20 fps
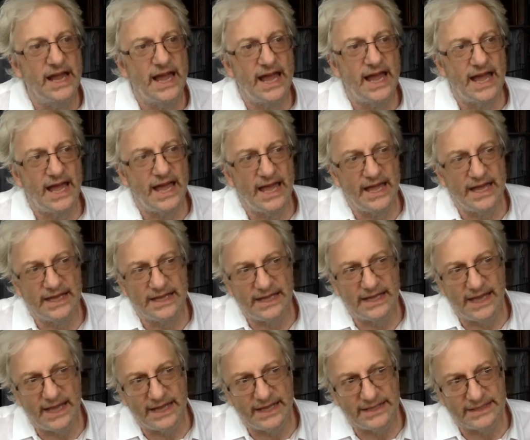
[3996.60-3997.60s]

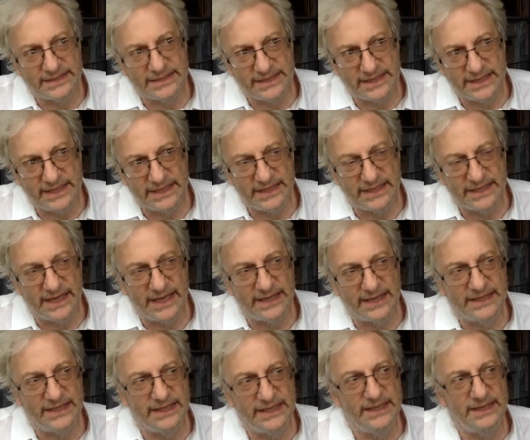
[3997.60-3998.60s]

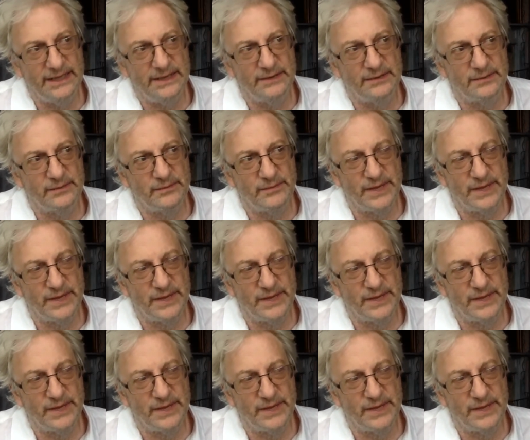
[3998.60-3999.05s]
and he